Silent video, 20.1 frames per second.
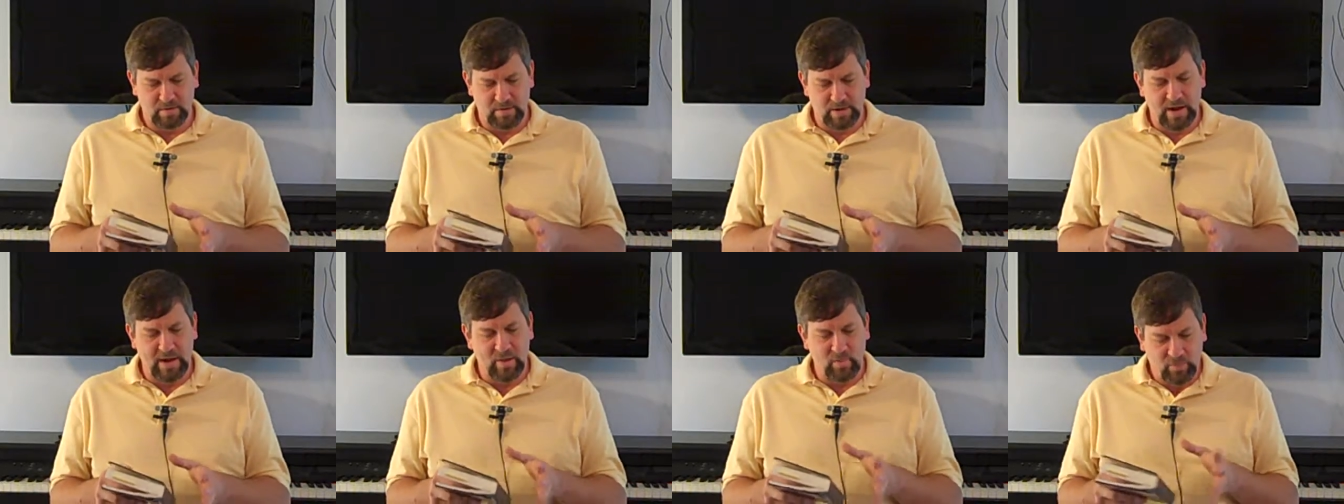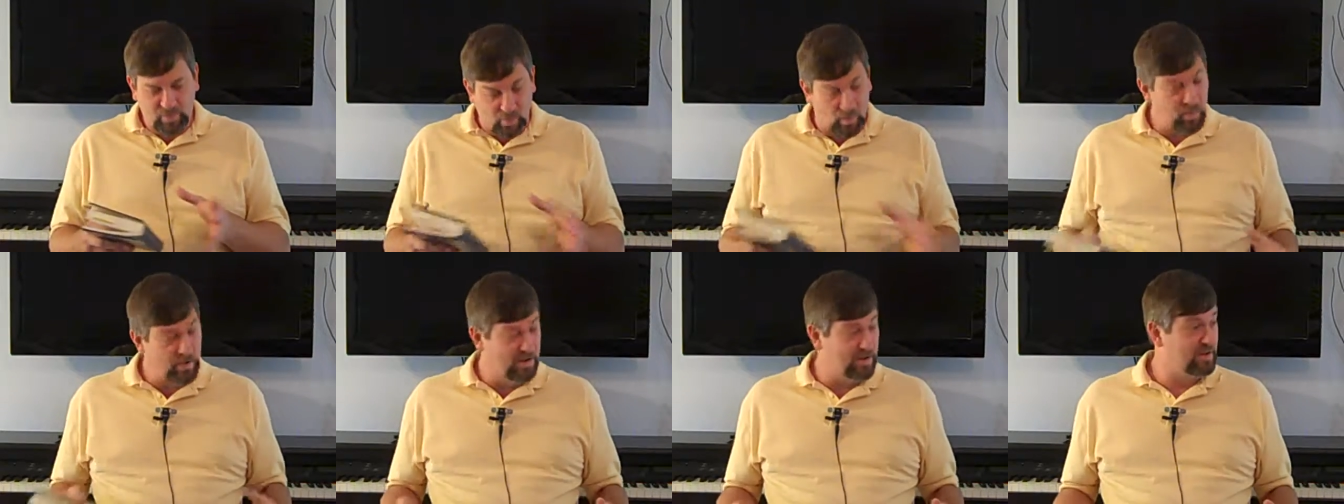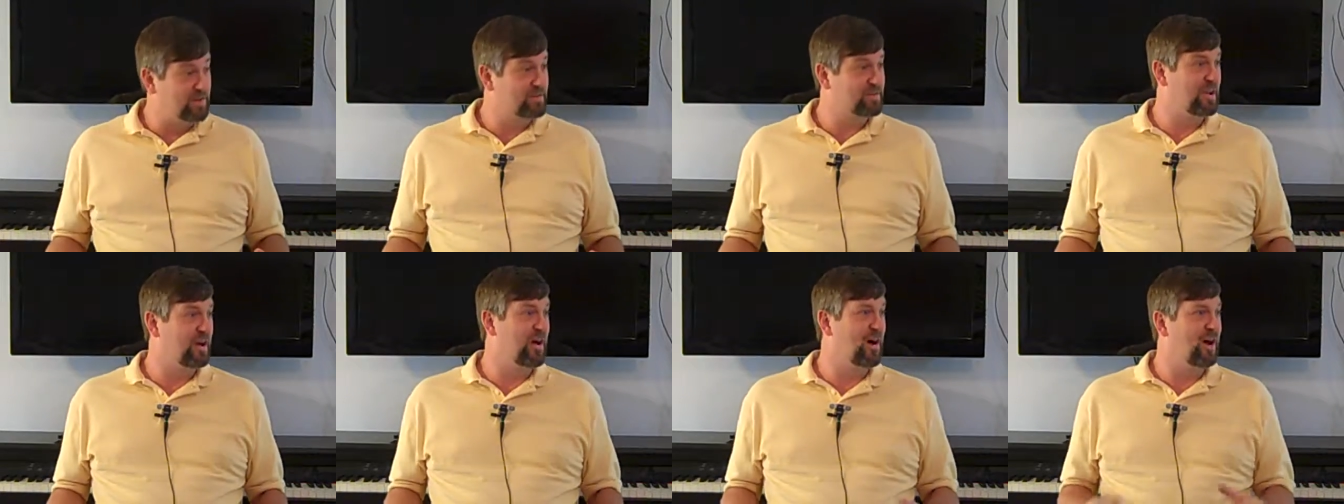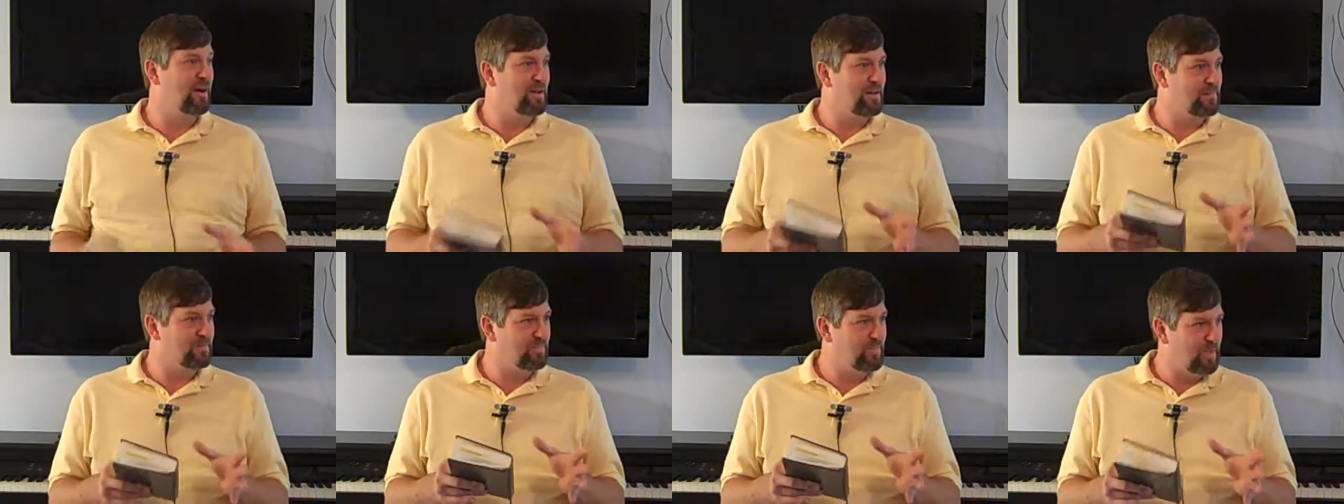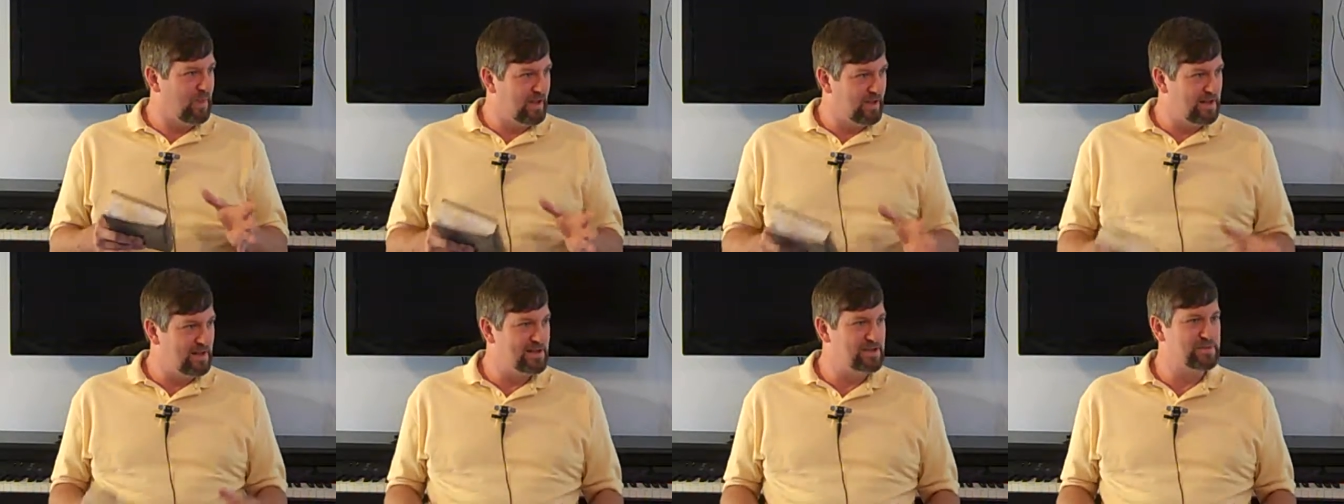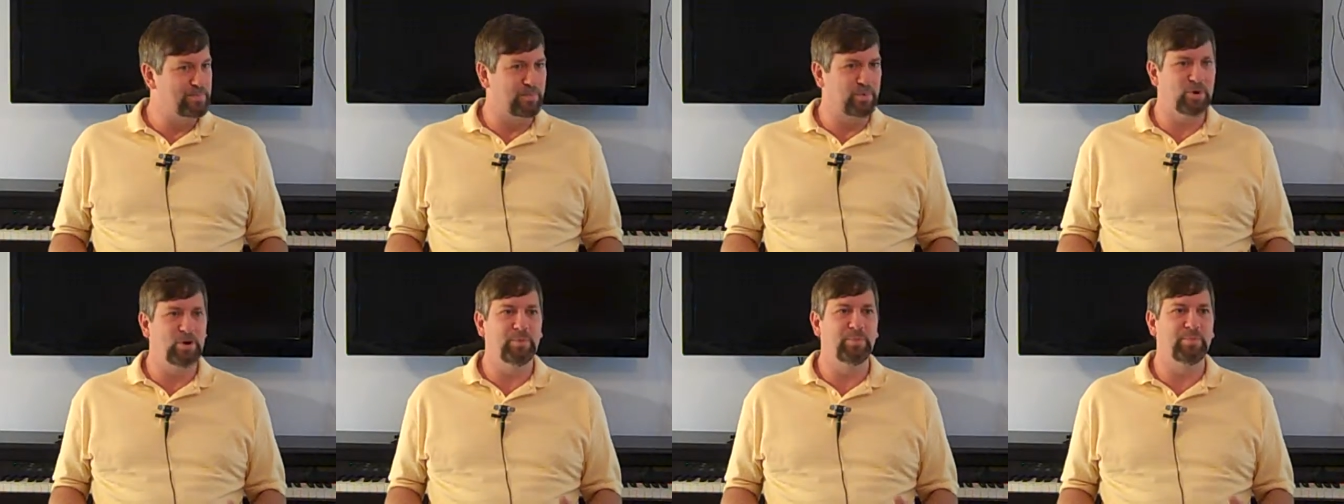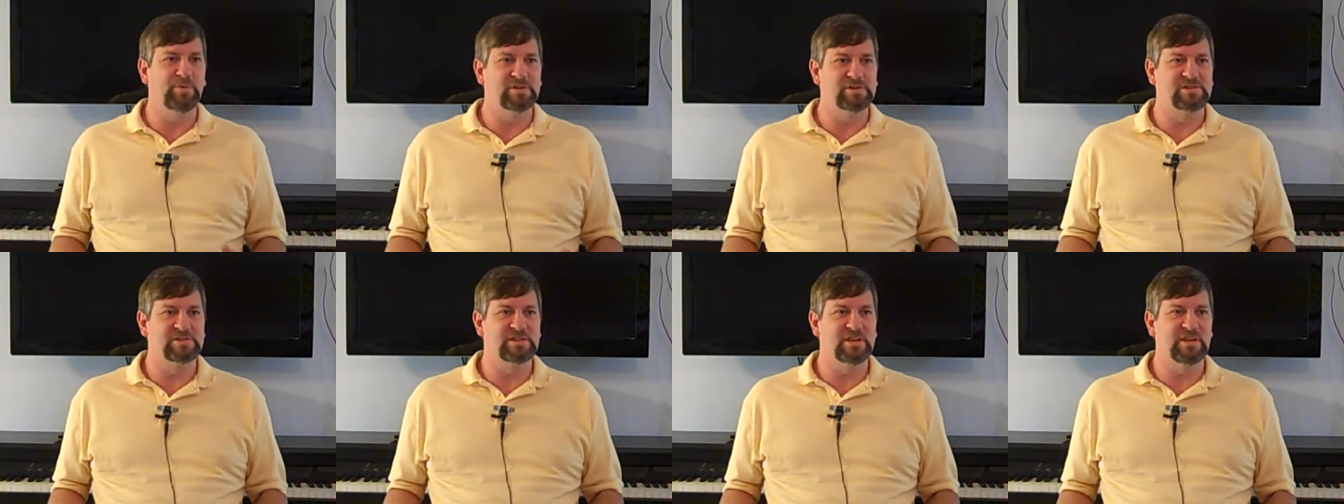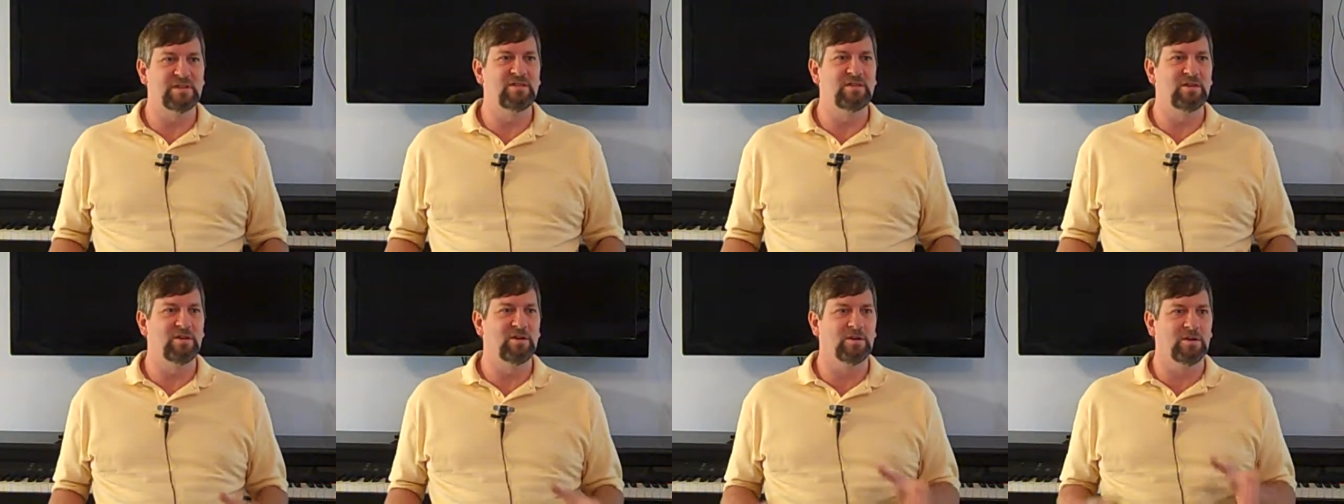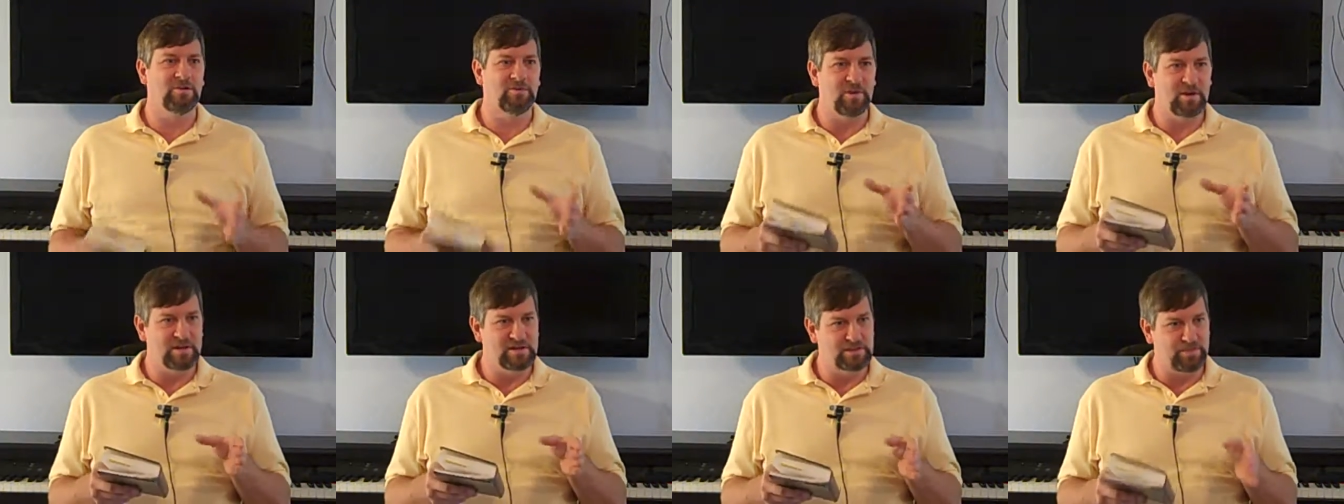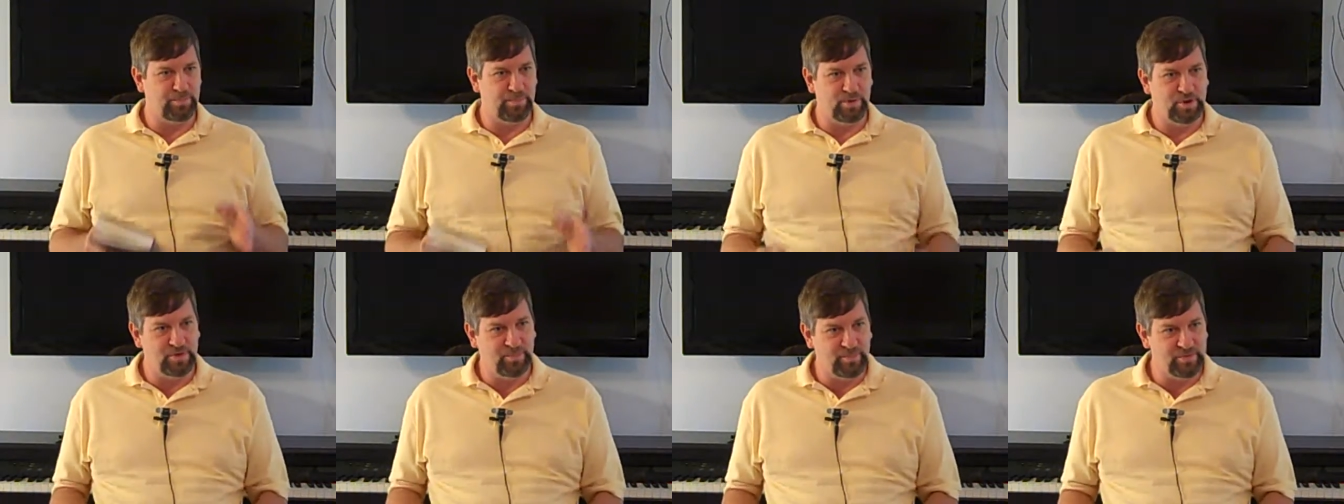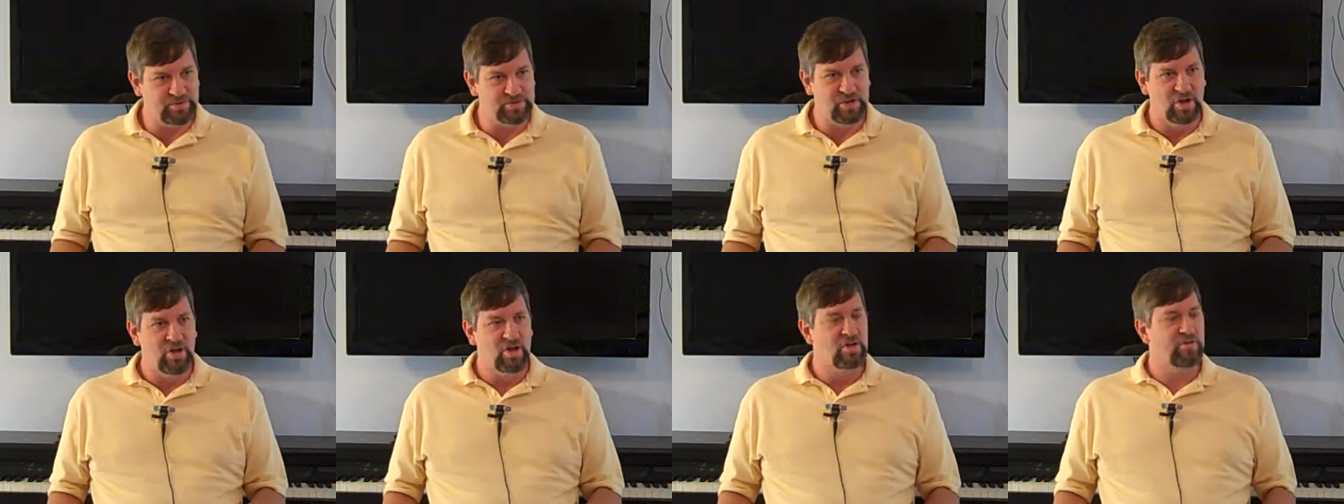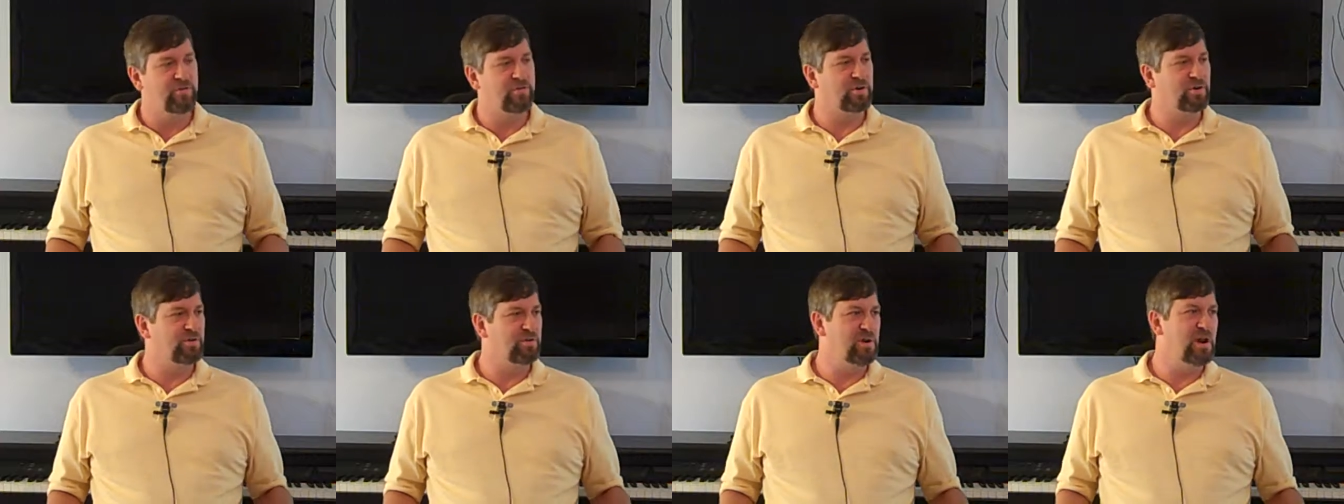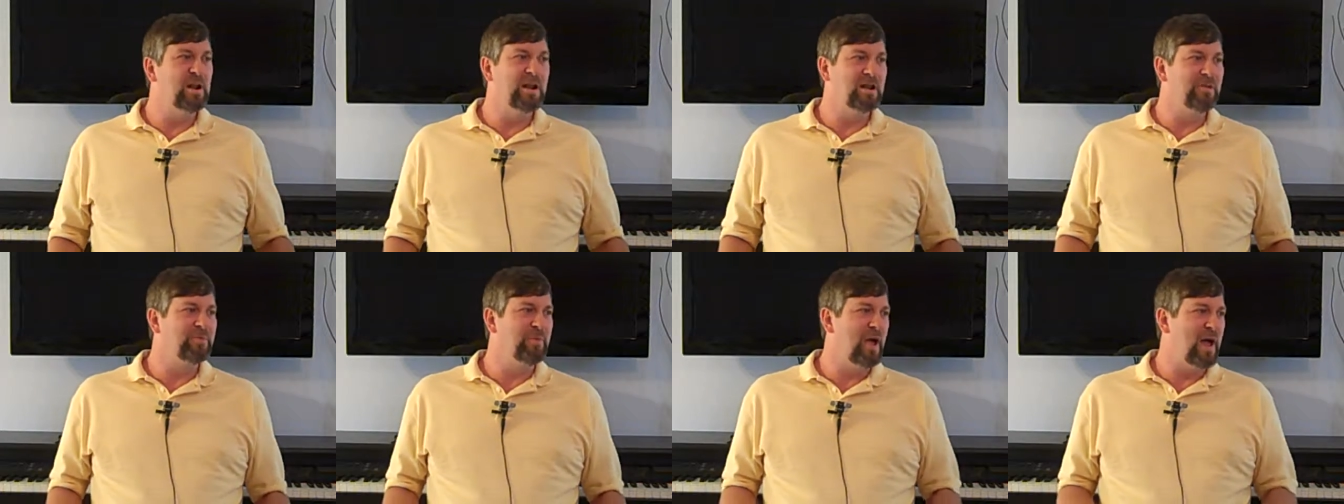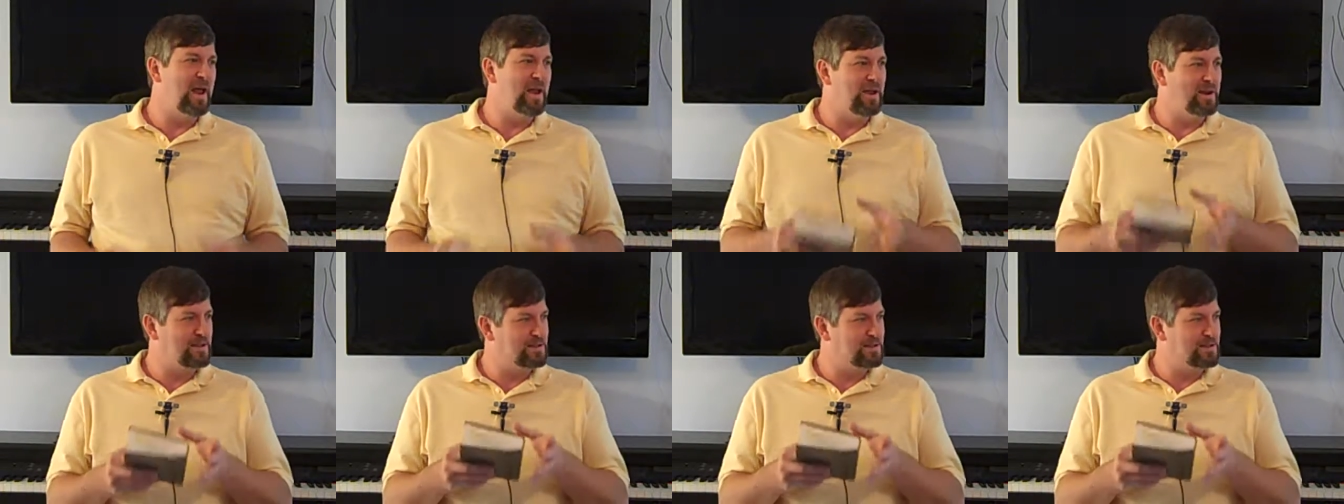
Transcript: the will of God and, and His purpose in the earth and His purpose for creating man